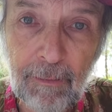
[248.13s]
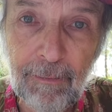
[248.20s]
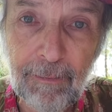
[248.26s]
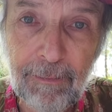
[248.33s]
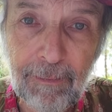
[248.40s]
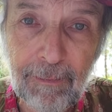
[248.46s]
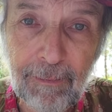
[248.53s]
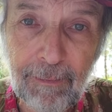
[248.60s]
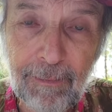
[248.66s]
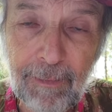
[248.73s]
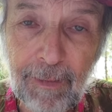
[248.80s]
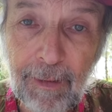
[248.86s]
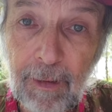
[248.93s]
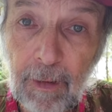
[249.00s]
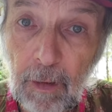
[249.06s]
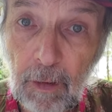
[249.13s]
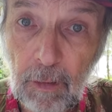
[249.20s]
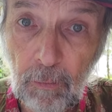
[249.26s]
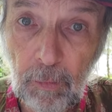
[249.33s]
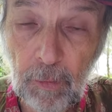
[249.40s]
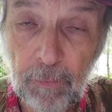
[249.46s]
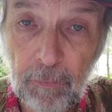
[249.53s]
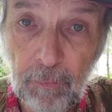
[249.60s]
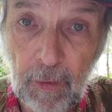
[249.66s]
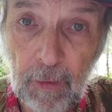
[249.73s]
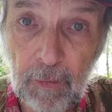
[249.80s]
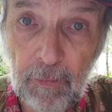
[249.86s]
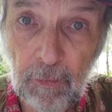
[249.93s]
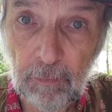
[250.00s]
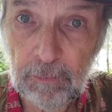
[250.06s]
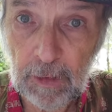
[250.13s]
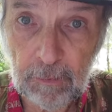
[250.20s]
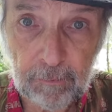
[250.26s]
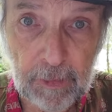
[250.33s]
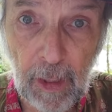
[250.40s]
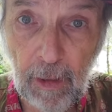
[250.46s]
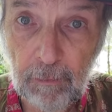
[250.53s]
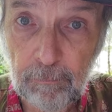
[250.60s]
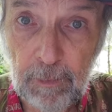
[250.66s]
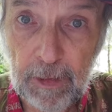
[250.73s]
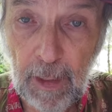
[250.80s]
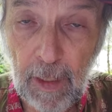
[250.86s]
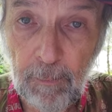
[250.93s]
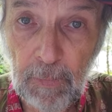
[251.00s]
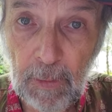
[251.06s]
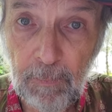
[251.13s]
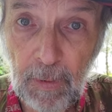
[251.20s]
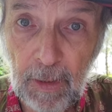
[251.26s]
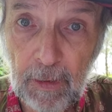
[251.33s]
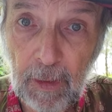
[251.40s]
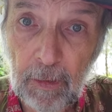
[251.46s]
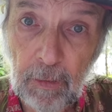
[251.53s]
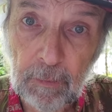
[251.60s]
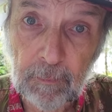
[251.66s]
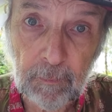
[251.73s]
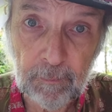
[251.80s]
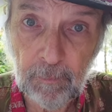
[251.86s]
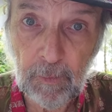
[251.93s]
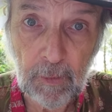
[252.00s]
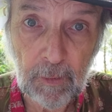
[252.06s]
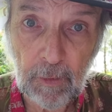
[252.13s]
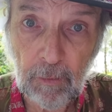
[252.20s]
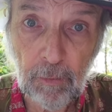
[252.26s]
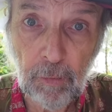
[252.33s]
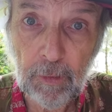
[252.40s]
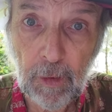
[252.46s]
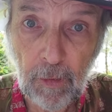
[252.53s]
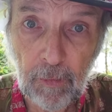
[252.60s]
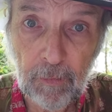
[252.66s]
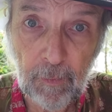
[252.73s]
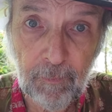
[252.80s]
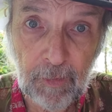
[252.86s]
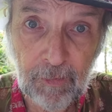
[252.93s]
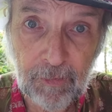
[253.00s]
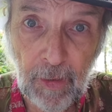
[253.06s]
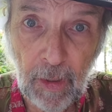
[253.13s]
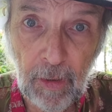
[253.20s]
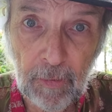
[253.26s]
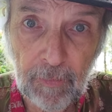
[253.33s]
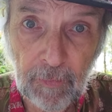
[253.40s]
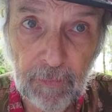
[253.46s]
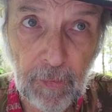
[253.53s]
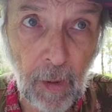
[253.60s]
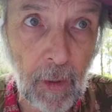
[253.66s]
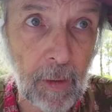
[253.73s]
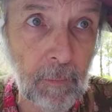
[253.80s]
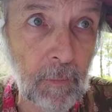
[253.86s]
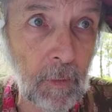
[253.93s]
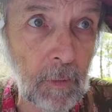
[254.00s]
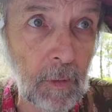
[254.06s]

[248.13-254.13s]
Well, Sphinx, well, yeah, we can't be picky. Who cares if he's dead at the time?